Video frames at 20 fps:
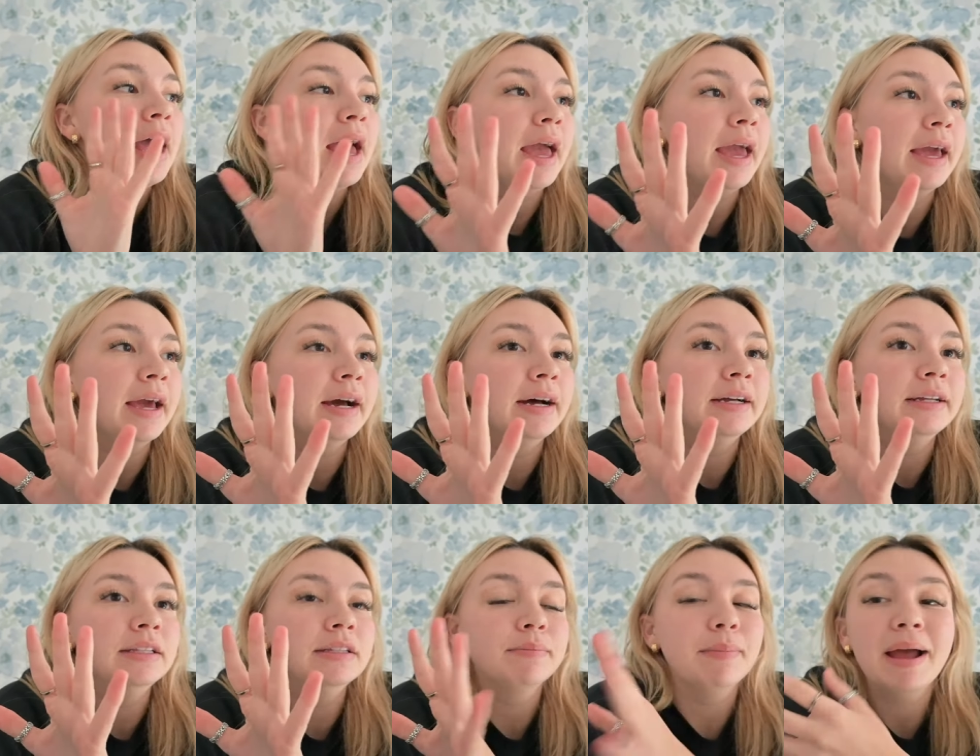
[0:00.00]

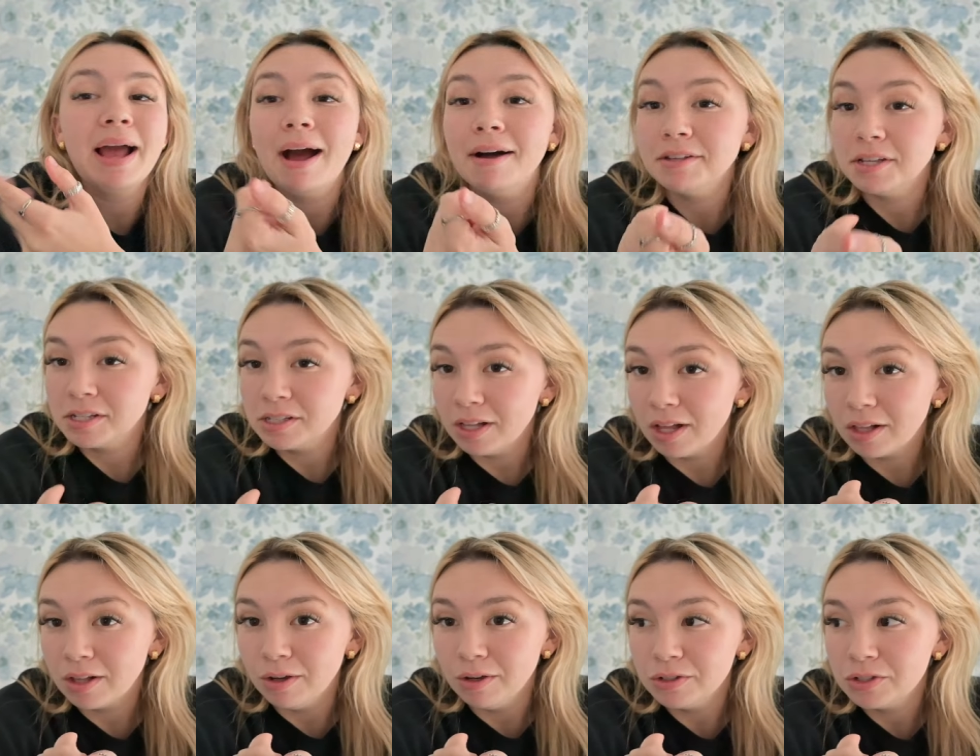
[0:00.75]
and my house is a
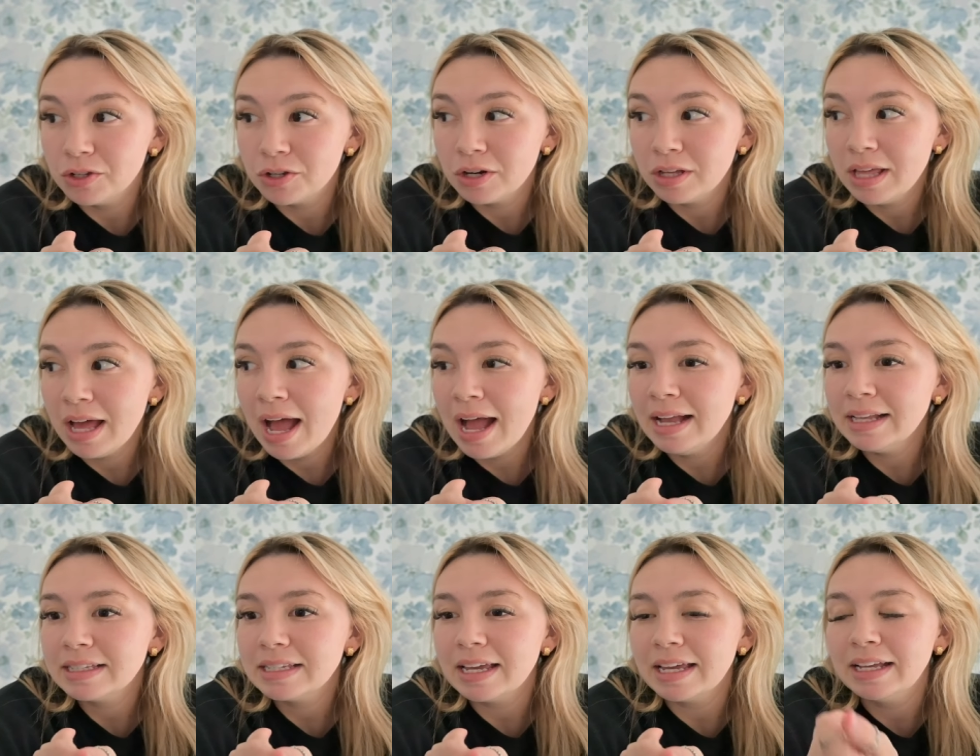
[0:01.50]
lot closer to
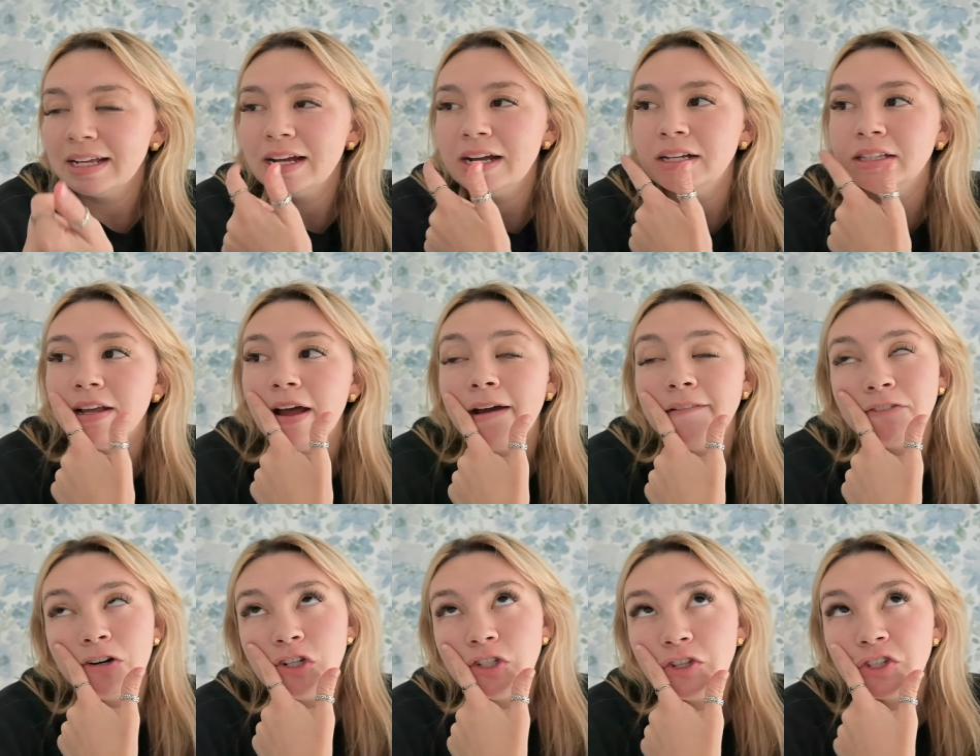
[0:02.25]
that and at
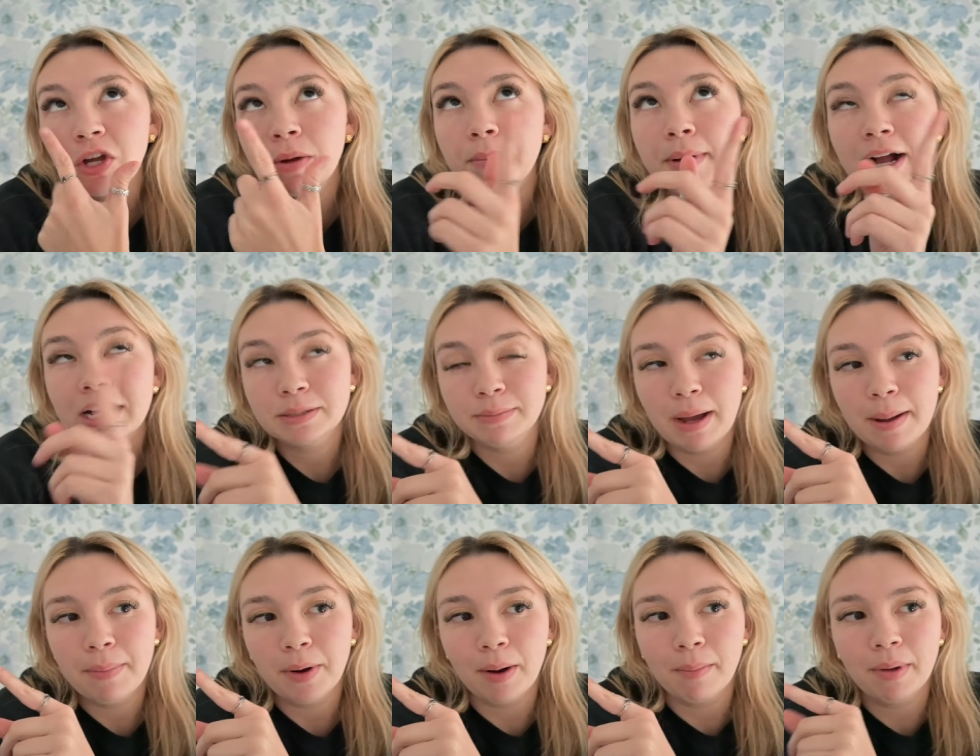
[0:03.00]
first I was going back to
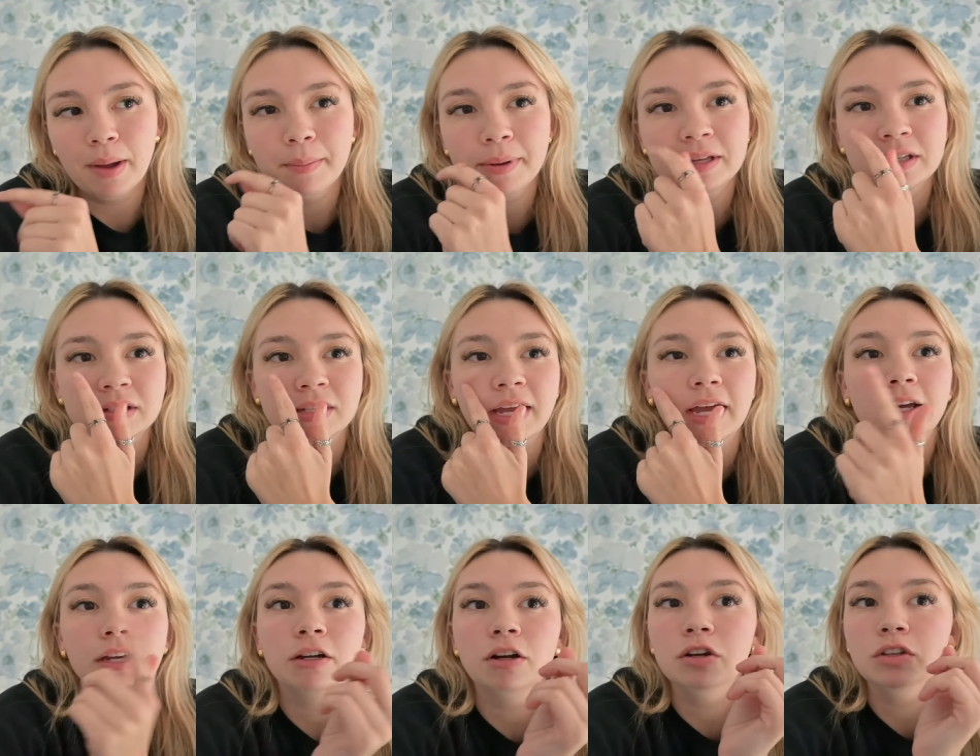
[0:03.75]
my apartment because like,
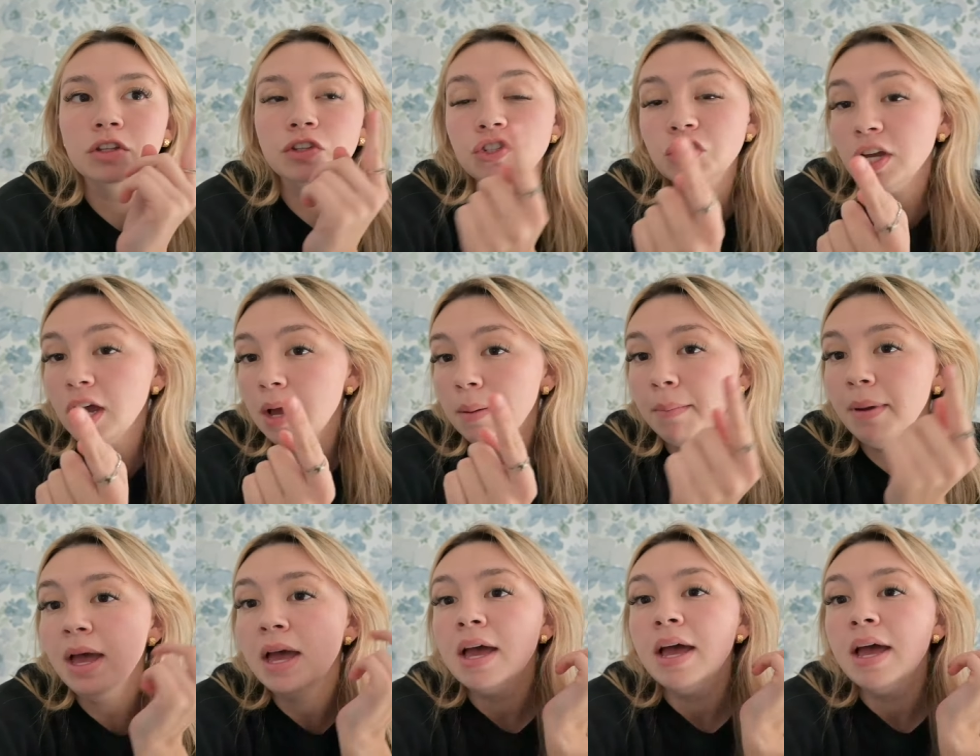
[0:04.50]
I go to the gym